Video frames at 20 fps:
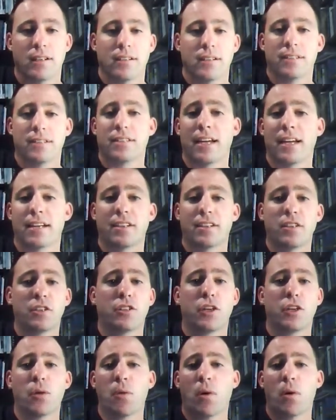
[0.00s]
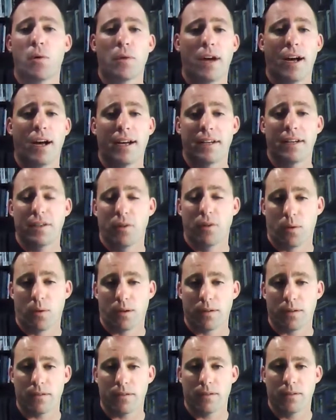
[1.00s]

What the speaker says: they take 209 north